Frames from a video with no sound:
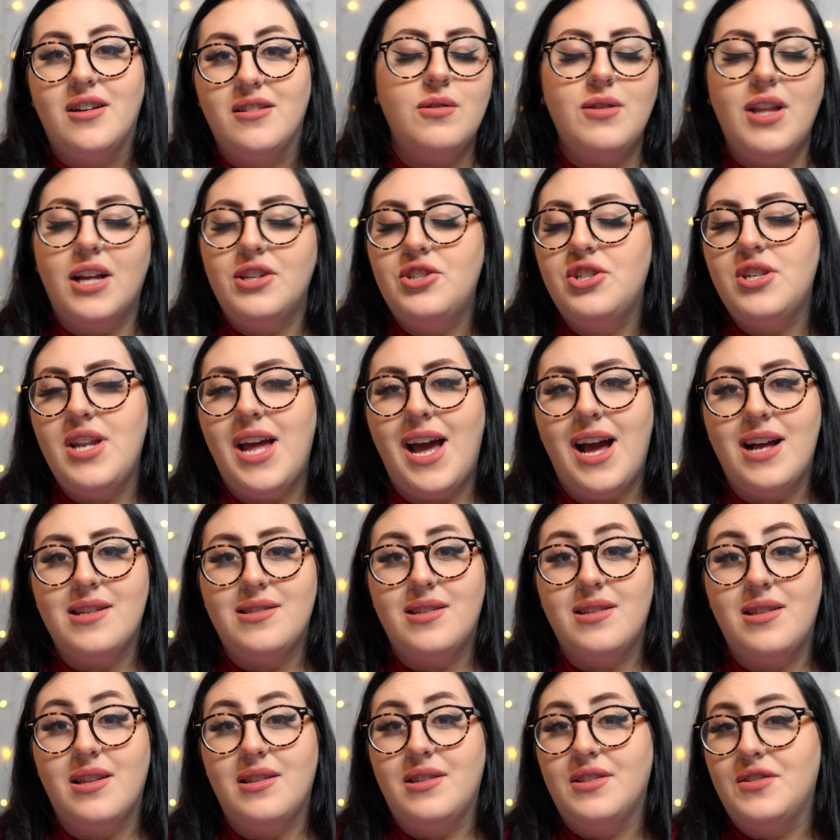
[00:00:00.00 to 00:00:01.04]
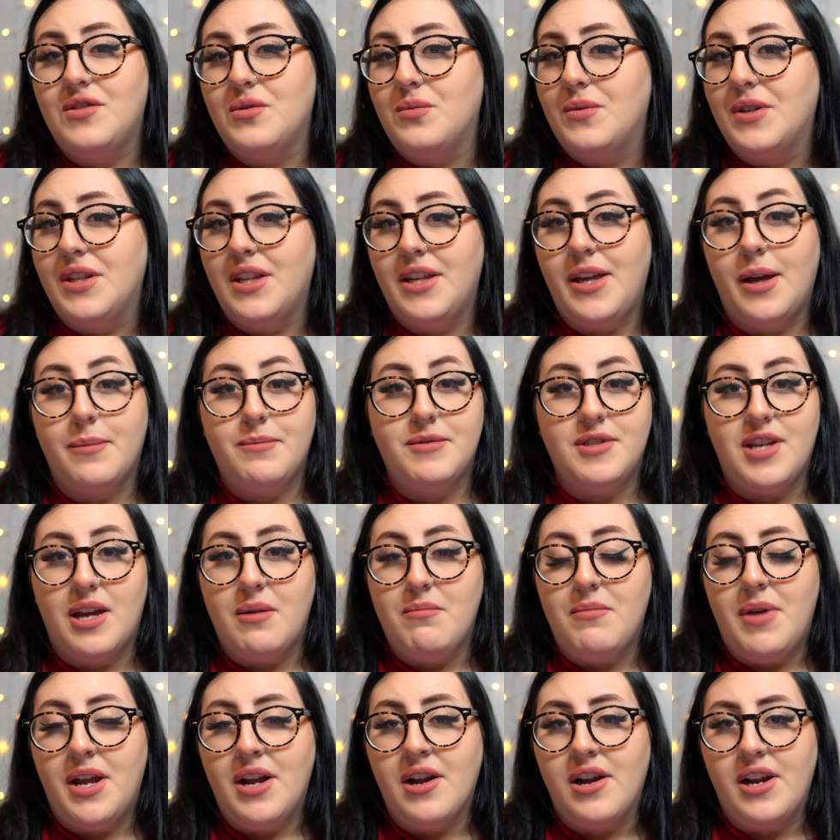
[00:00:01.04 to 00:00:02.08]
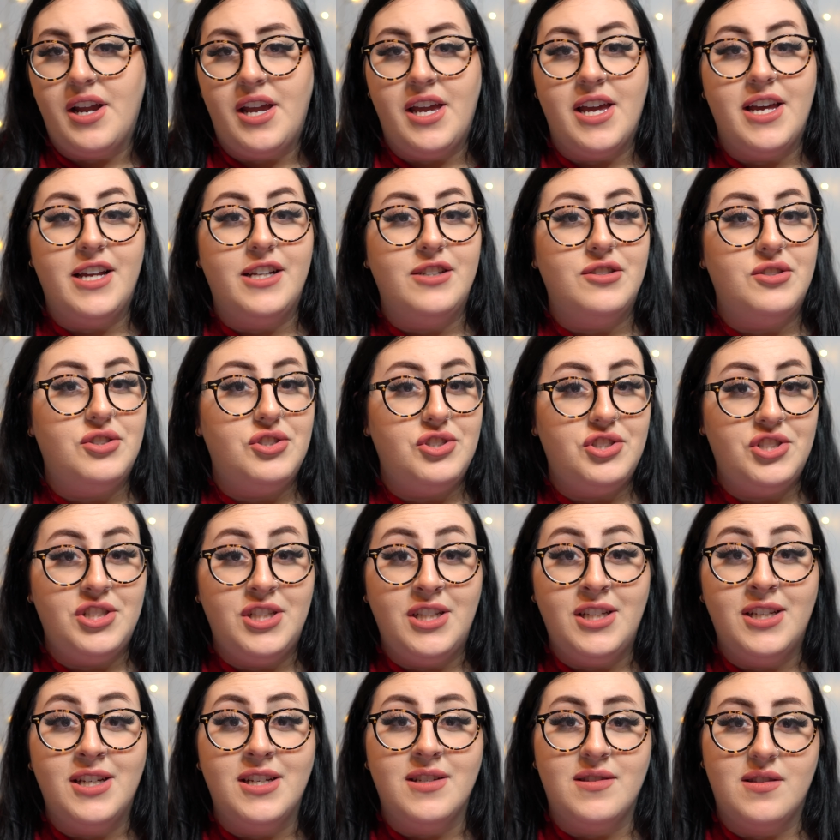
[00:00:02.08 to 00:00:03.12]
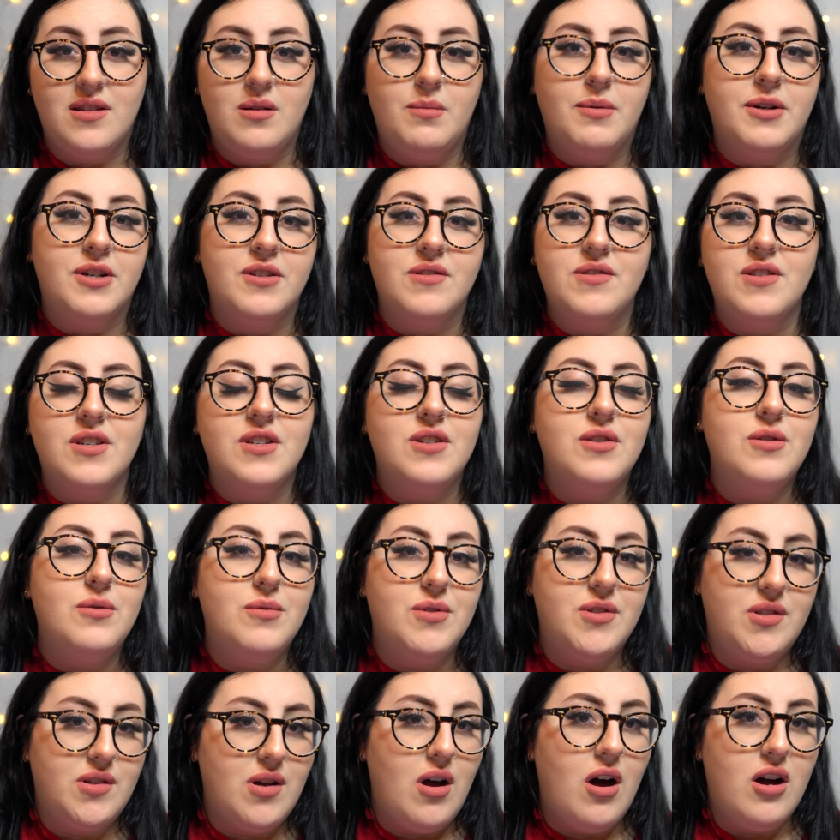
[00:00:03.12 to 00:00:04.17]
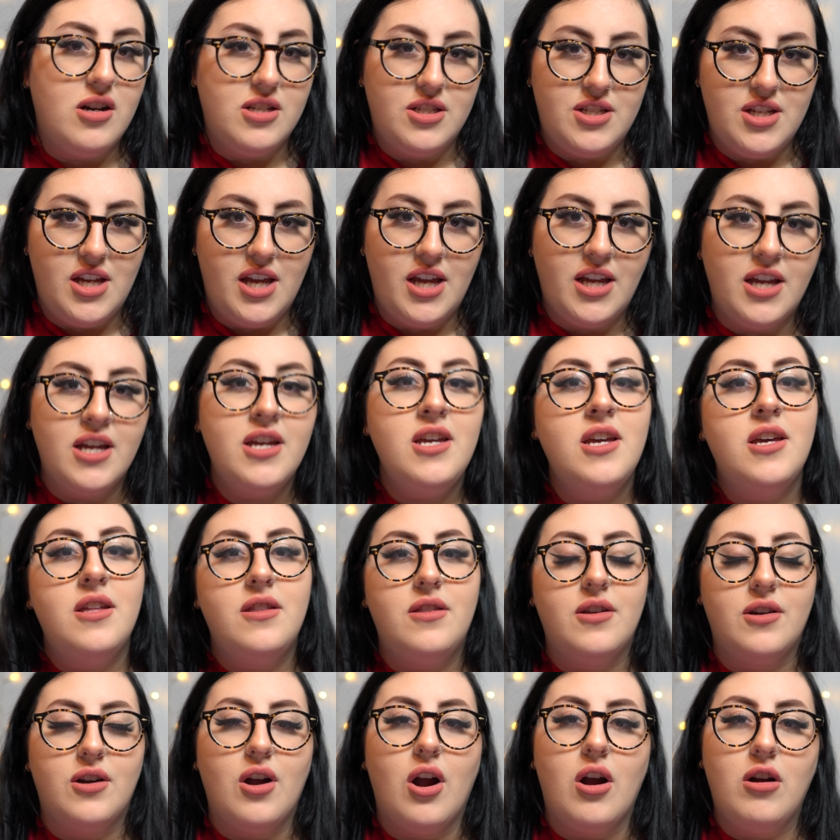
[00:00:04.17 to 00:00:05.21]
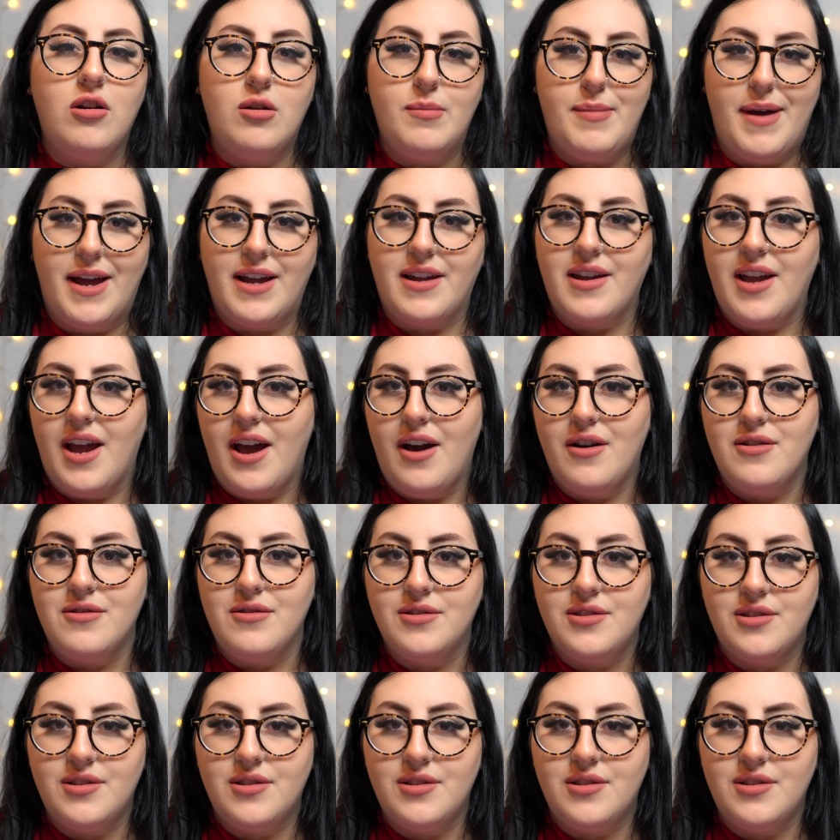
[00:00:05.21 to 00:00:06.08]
The legend has it that this really upset Mary and she is the person who is haunting the Beck house.